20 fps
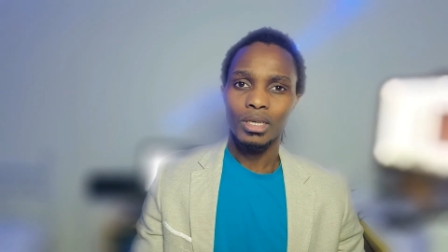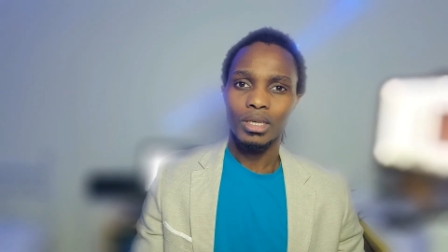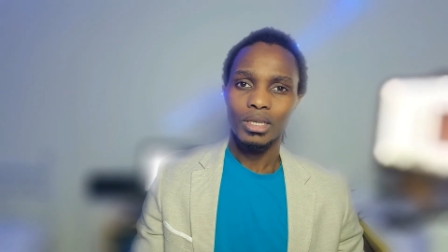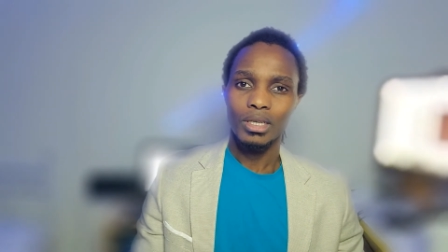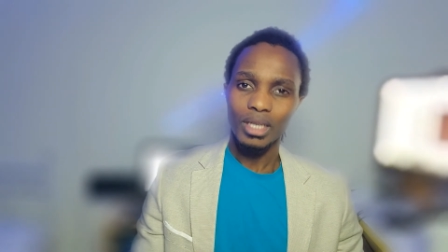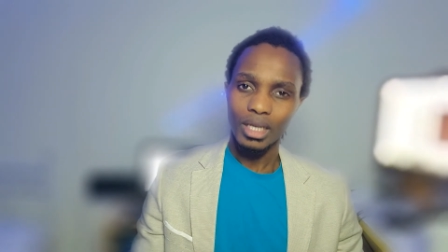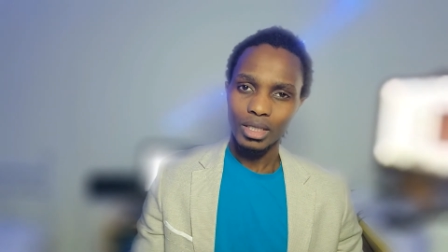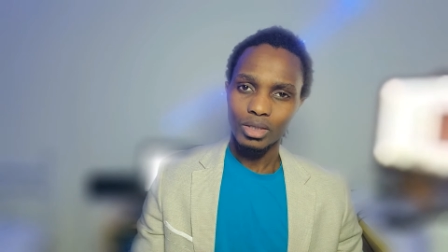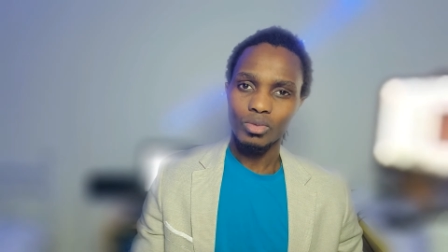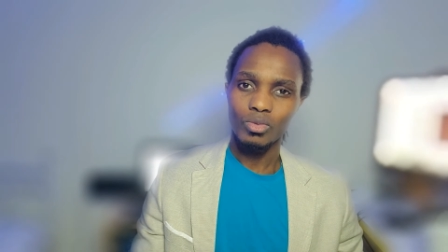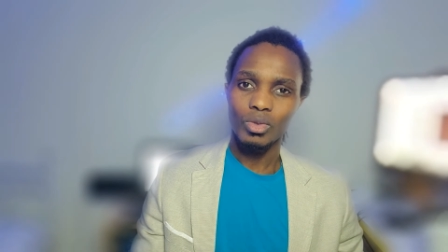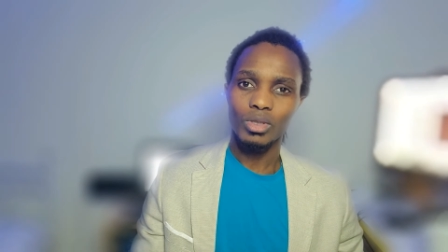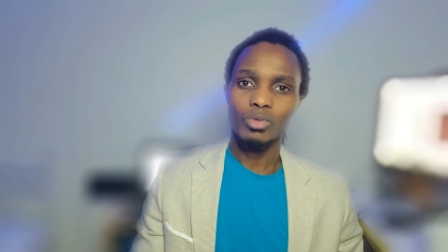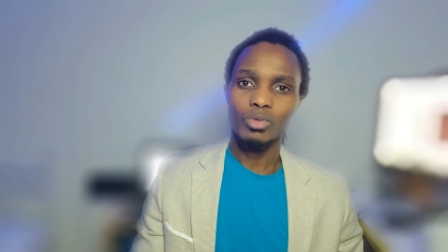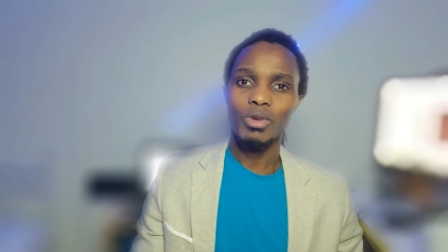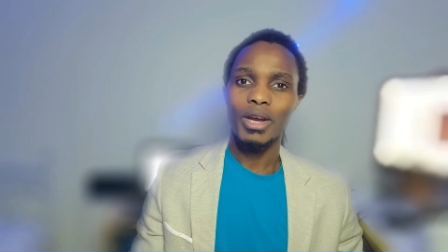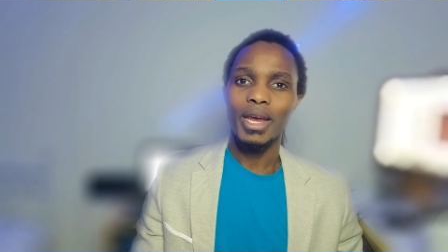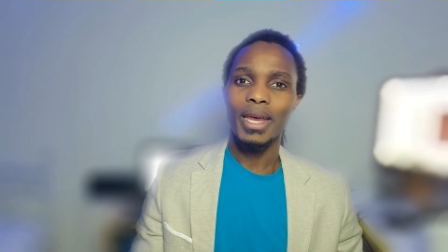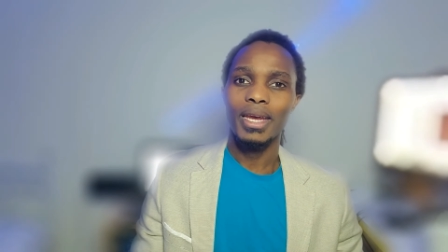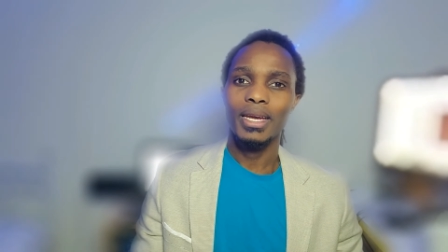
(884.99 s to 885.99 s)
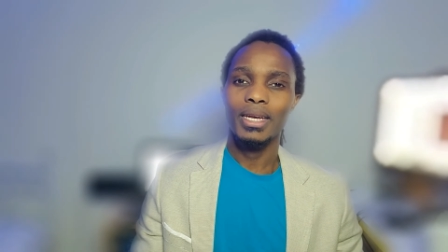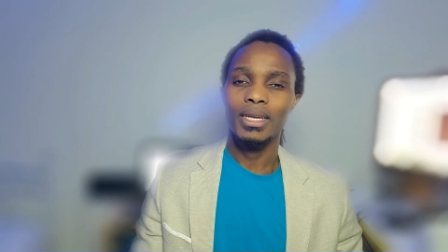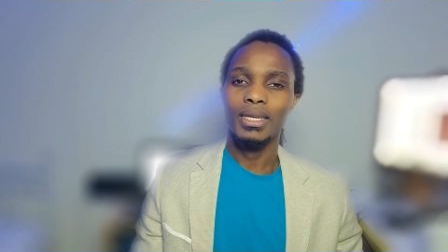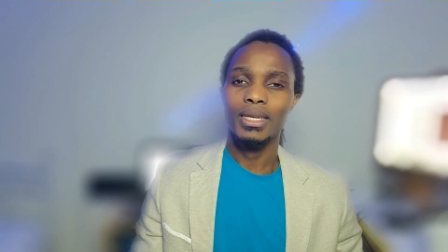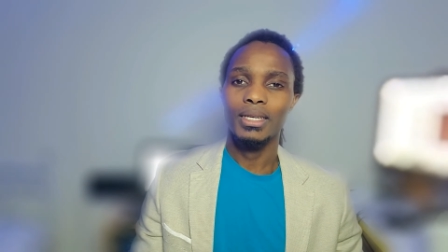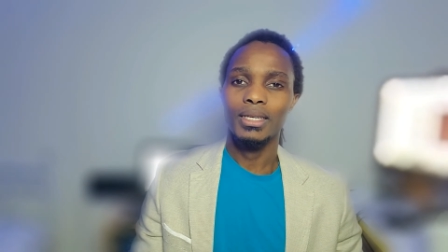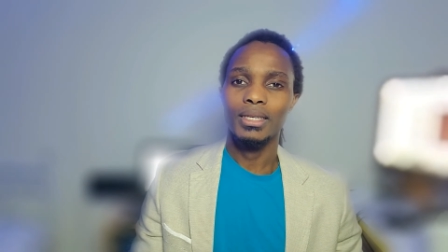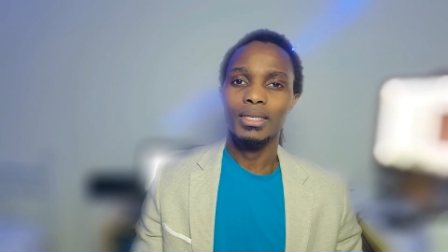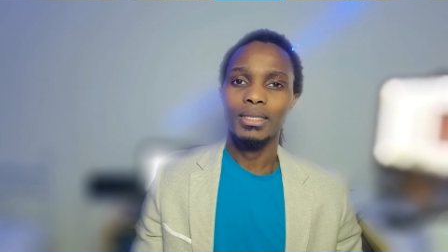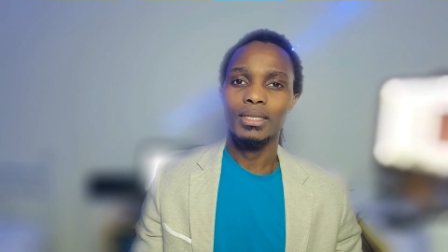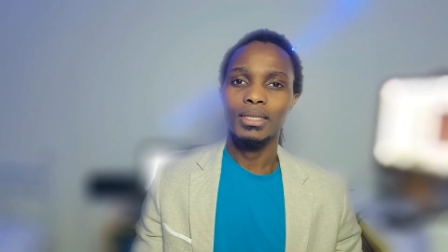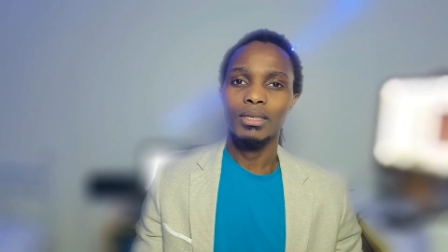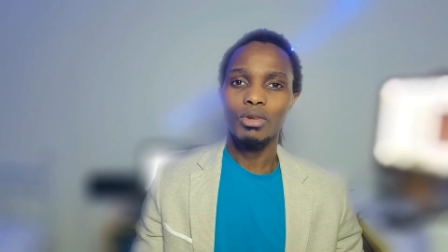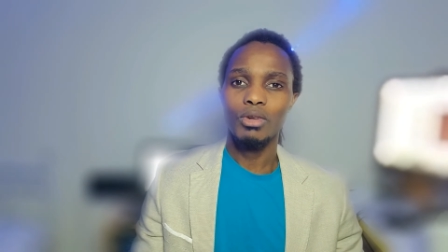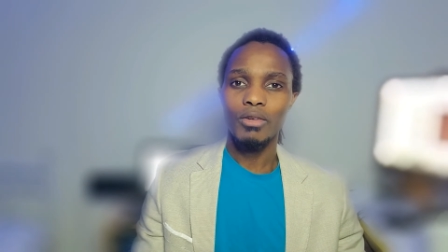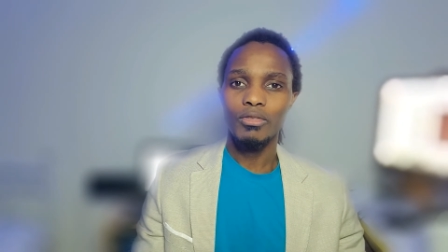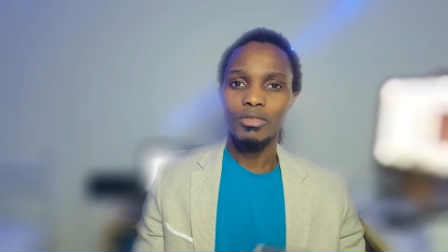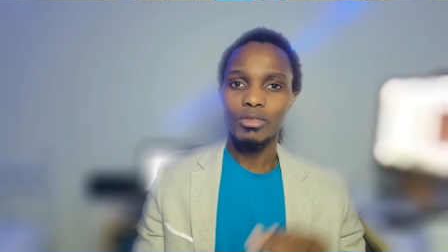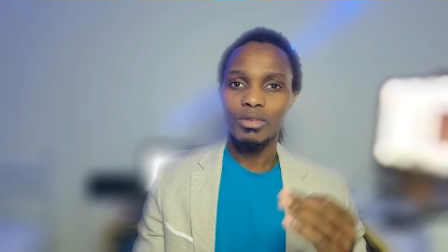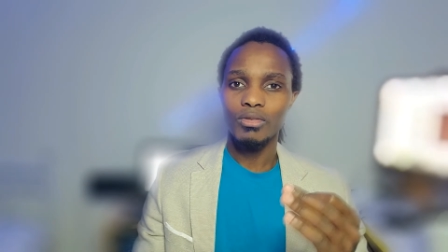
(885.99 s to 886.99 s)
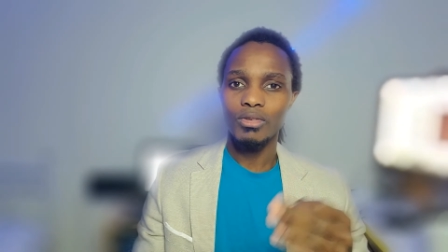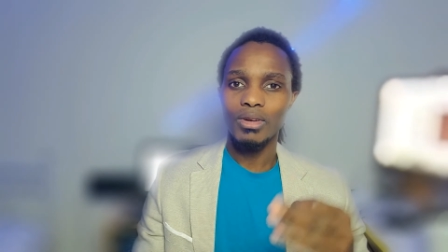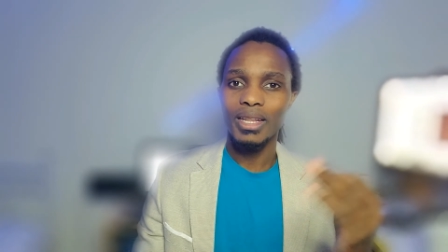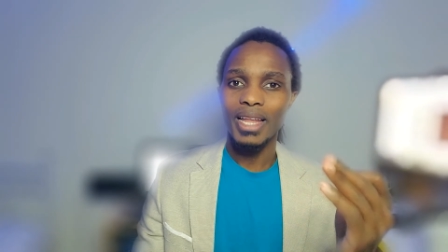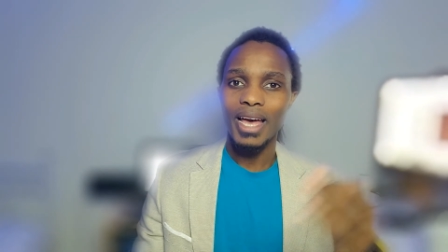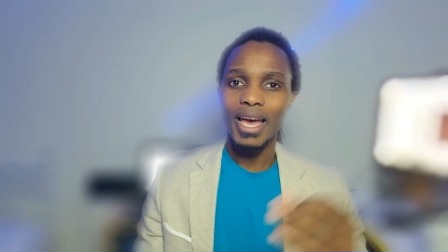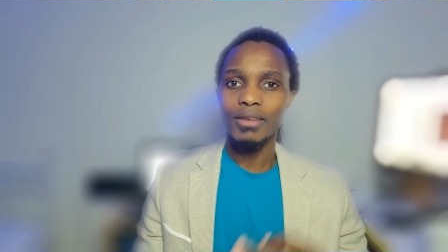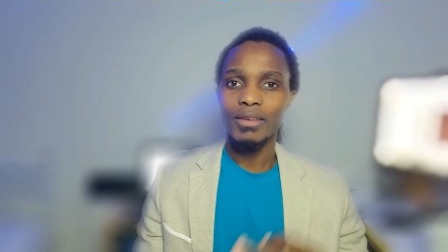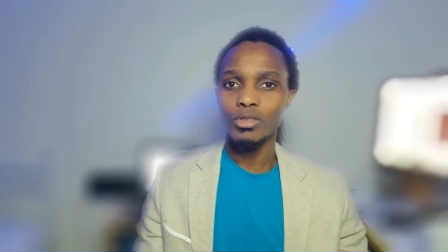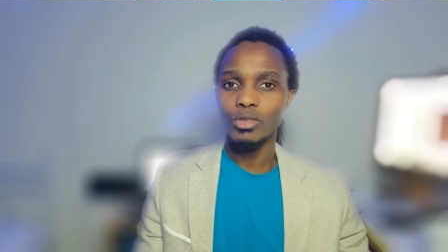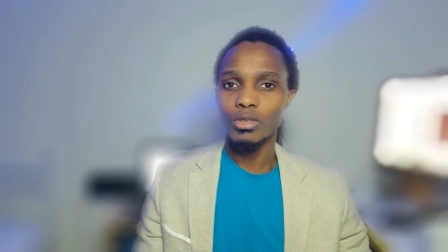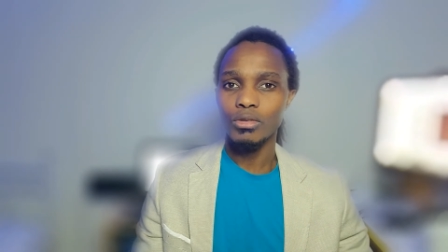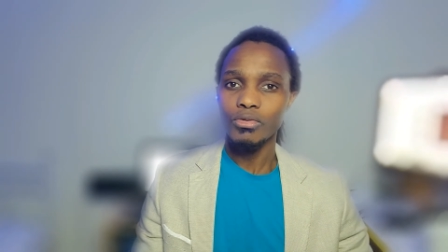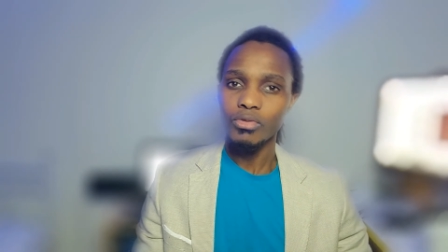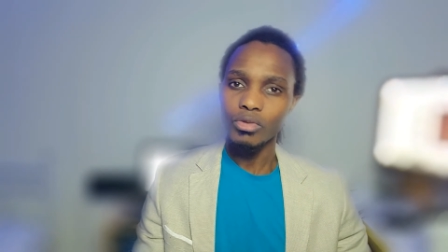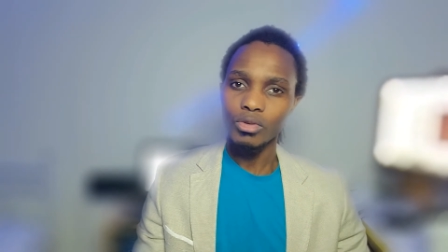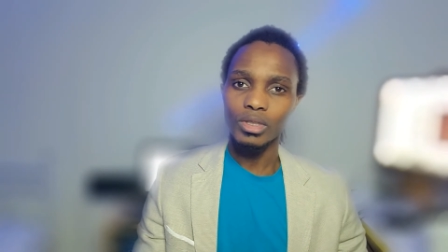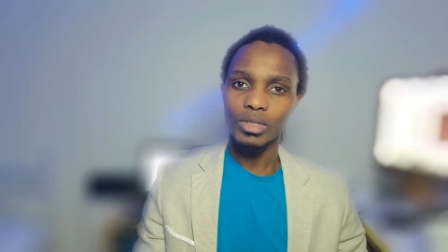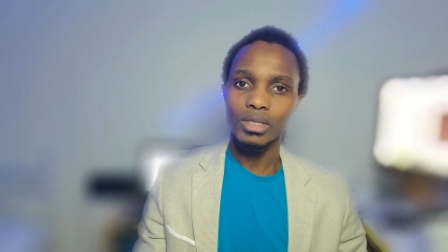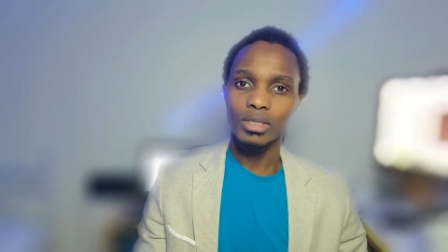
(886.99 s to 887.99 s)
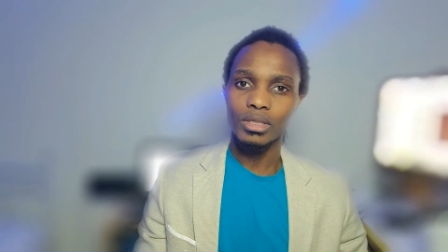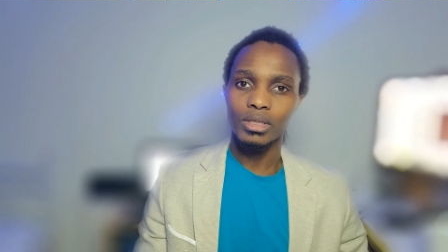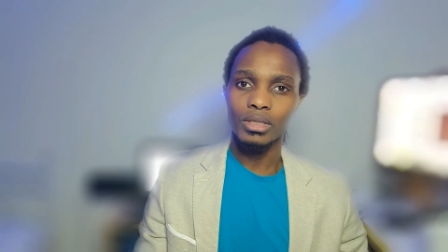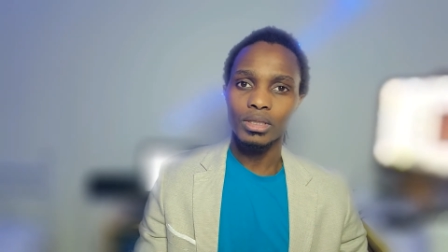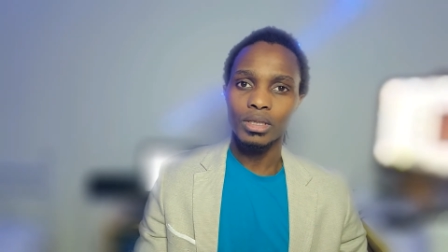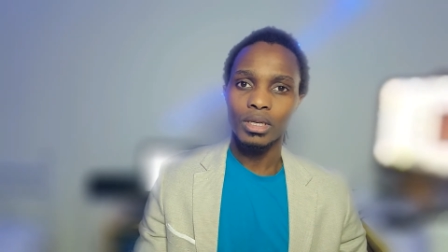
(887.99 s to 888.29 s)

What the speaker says: That's right. We have to live our lives to the fullest.